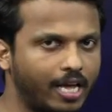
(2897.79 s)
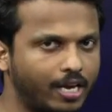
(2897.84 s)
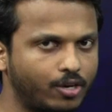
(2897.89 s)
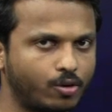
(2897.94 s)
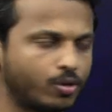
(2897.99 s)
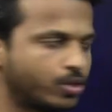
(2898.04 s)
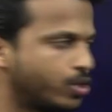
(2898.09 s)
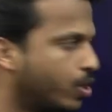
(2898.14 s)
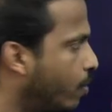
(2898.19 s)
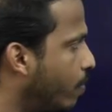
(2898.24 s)
That
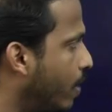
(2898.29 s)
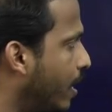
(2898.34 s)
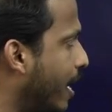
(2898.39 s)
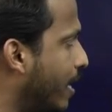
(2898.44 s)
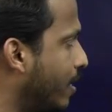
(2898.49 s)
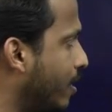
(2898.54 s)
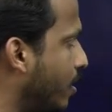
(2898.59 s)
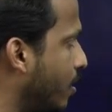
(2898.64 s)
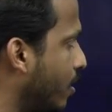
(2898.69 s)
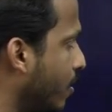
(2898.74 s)
also you will
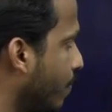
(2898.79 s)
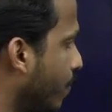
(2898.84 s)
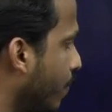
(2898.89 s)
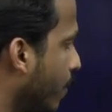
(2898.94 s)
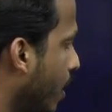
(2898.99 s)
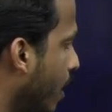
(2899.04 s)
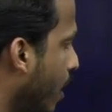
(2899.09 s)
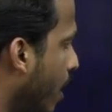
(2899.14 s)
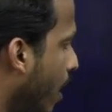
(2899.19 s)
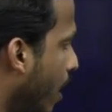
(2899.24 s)
get it.
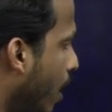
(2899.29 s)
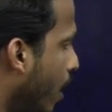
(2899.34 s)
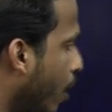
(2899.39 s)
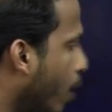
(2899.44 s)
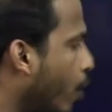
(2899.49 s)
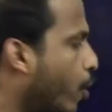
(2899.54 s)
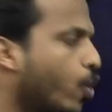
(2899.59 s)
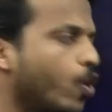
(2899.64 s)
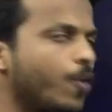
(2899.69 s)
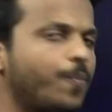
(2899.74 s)

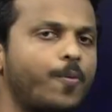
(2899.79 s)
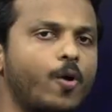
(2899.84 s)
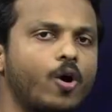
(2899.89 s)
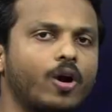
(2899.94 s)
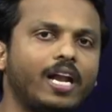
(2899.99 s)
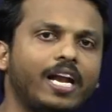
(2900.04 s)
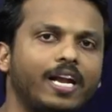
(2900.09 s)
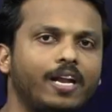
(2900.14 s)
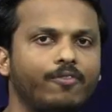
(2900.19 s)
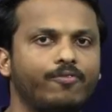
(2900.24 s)
Group
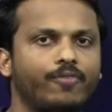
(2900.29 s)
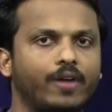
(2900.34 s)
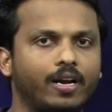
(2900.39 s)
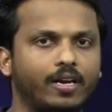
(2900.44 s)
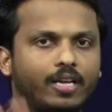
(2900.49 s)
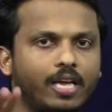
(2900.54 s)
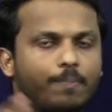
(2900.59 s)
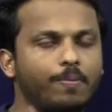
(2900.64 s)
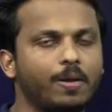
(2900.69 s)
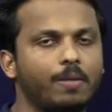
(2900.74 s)
only
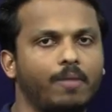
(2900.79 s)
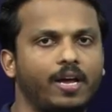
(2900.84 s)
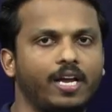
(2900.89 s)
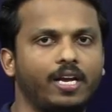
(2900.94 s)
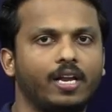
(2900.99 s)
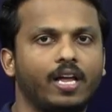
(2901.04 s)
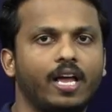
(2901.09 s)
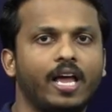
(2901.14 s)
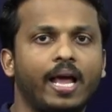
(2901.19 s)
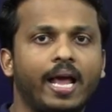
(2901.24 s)
different. Keep in
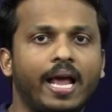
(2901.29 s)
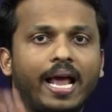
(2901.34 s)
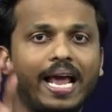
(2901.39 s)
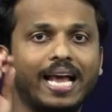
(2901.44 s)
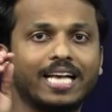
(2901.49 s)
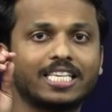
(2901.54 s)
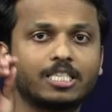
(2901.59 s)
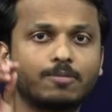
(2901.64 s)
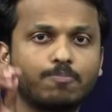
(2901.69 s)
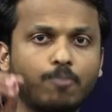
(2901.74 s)
mind.
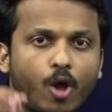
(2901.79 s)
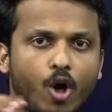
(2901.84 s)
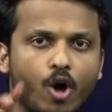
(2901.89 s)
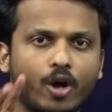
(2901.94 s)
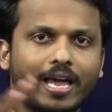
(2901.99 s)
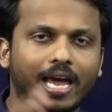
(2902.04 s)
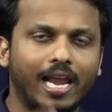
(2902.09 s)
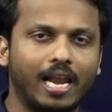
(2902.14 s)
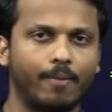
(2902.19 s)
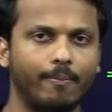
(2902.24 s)
S
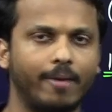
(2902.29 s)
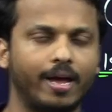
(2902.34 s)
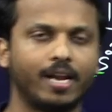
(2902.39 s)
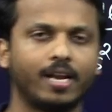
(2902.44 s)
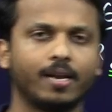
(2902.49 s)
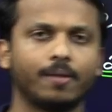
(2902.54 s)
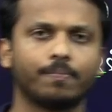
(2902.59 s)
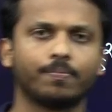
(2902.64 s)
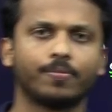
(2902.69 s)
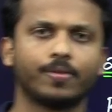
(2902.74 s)
block
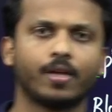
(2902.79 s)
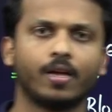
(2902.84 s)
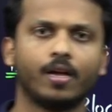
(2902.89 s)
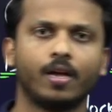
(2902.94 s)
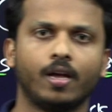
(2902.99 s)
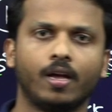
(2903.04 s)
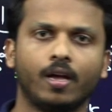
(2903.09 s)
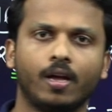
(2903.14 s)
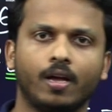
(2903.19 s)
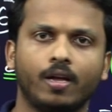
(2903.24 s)
element.
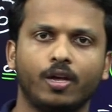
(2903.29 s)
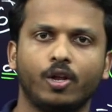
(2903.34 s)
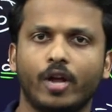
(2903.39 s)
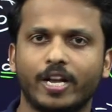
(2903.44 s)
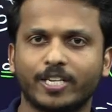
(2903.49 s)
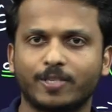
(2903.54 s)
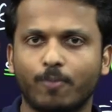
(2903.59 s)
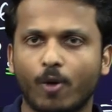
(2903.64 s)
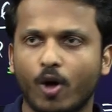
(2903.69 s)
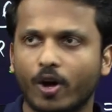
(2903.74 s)
You know,
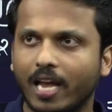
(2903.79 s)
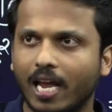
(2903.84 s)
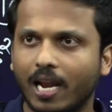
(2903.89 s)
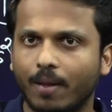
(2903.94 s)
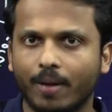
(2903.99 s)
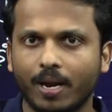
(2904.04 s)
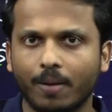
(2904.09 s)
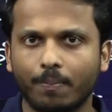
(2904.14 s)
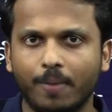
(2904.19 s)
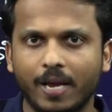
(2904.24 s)
S block
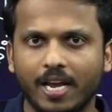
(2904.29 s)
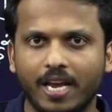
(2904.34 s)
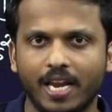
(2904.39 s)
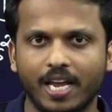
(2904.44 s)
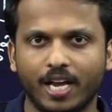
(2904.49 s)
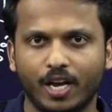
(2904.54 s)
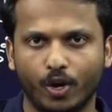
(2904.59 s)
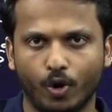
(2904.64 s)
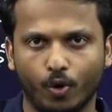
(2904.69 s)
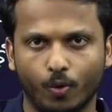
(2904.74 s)
element,
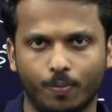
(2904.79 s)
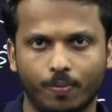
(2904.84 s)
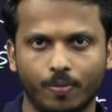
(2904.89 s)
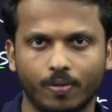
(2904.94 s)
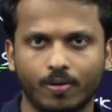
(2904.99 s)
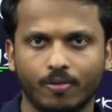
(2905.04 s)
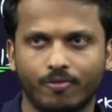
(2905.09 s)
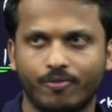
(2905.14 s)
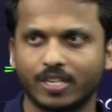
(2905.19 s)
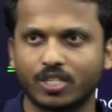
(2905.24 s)
beginning group.
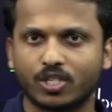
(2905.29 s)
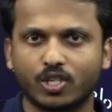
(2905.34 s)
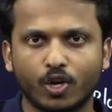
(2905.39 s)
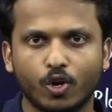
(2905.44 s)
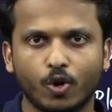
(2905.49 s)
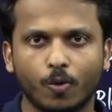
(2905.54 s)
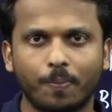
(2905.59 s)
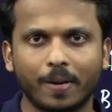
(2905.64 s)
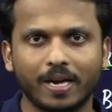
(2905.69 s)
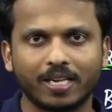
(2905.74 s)
First
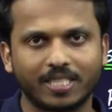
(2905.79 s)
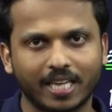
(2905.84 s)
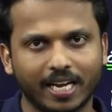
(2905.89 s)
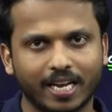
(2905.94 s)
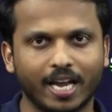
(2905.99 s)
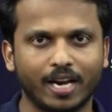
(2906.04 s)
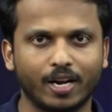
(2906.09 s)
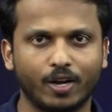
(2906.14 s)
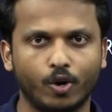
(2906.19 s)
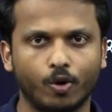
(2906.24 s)
group and
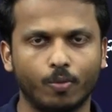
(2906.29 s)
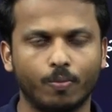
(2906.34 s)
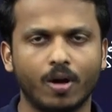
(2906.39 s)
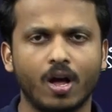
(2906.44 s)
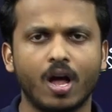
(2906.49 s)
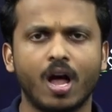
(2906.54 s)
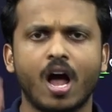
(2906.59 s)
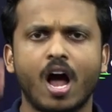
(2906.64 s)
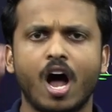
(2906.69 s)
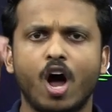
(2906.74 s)
second group.
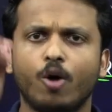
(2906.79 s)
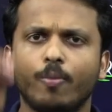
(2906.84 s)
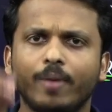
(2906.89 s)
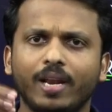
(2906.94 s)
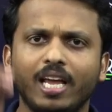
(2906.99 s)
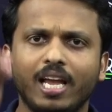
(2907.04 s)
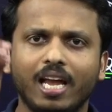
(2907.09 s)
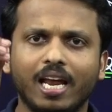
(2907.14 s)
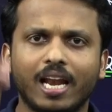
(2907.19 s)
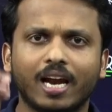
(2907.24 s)
How
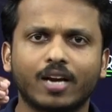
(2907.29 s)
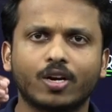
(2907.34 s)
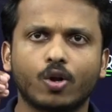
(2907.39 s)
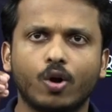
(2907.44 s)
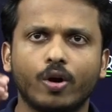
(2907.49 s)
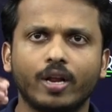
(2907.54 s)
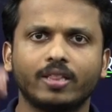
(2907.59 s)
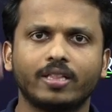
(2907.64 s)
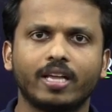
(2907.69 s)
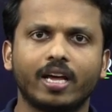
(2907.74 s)
many
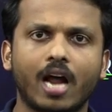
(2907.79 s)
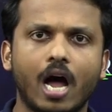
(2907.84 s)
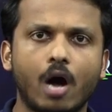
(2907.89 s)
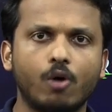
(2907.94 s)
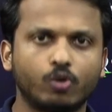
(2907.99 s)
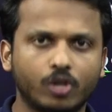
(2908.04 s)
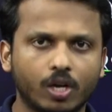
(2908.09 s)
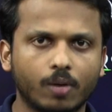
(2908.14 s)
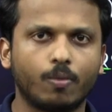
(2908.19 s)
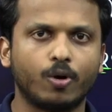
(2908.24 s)
electron in their
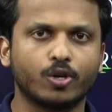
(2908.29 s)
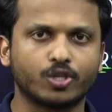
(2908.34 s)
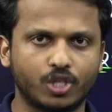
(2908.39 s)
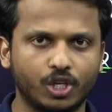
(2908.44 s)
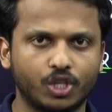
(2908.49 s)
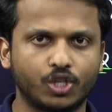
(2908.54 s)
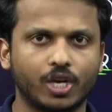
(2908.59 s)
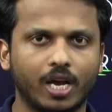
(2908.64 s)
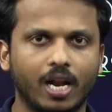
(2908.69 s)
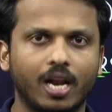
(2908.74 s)

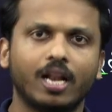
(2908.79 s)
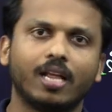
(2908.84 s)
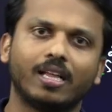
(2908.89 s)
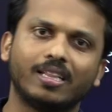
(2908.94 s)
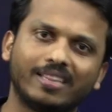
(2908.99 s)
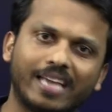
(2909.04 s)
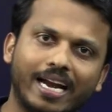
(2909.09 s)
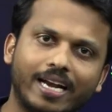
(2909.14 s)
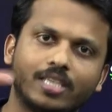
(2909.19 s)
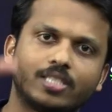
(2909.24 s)
outermost shell?
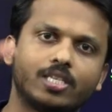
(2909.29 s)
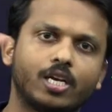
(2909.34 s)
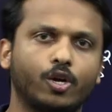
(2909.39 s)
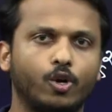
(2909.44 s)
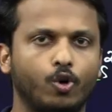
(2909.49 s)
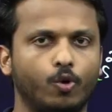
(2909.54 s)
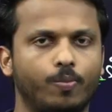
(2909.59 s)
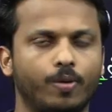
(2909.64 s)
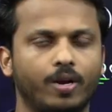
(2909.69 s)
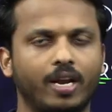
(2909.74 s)
That is the
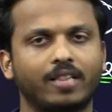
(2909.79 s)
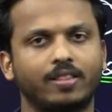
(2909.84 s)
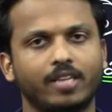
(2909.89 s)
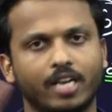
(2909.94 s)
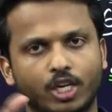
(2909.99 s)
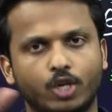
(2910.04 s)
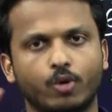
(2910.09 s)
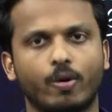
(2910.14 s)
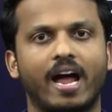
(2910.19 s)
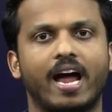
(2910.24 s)
group.
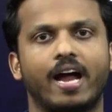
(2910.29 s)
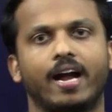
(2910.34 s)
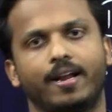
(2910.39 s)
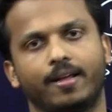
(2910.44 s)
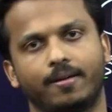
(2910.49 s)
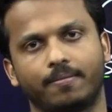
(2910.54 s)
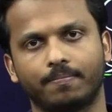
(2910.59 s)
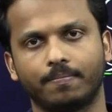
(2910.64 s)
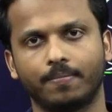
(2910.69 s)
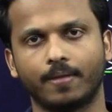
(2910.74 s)
Nothing to
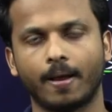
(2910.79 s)
add.